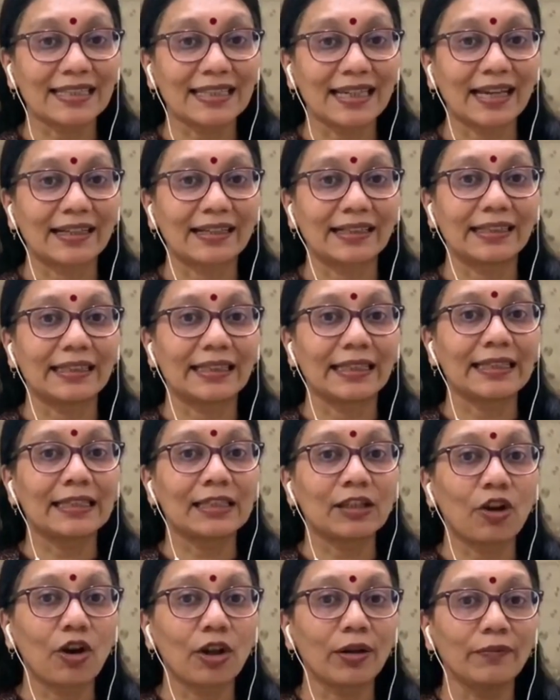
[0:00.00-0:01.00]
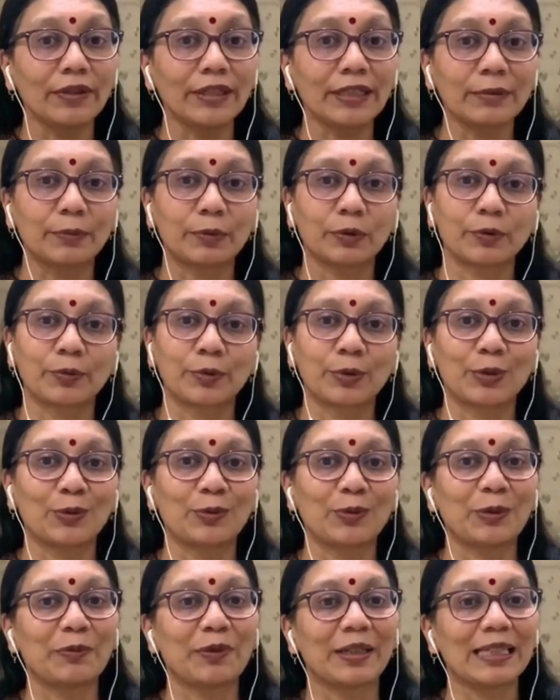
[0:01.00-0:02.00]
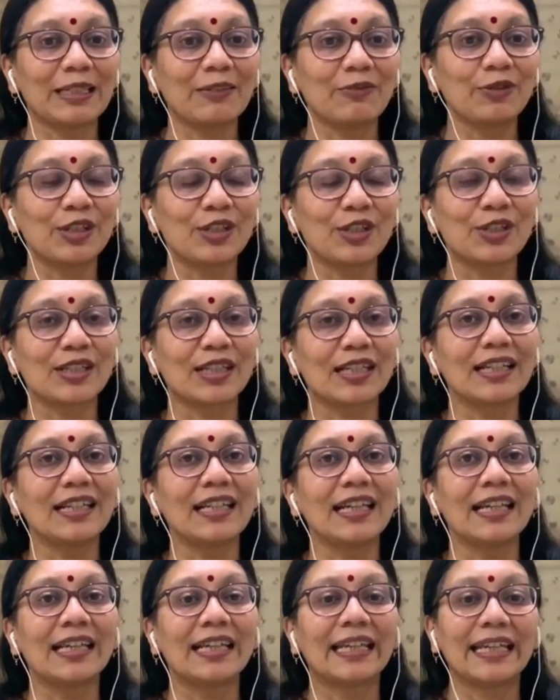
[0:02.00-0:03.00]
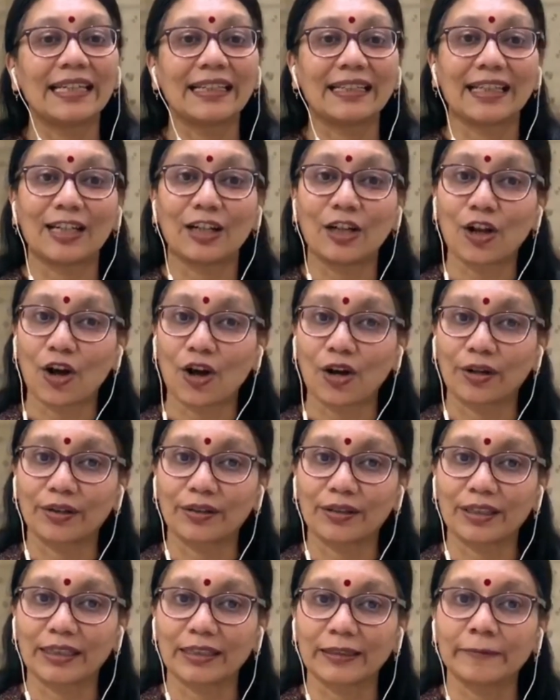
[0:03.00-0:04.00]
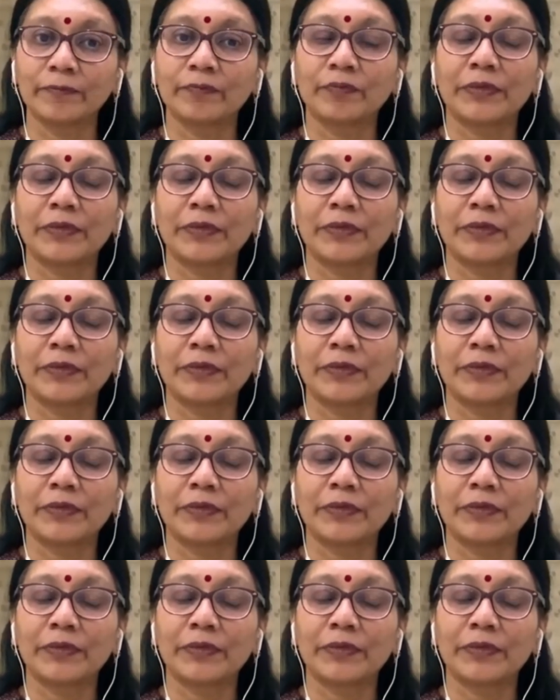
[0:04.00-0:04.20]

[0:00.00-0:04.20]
star ratings always proves to be beneficial in the long run.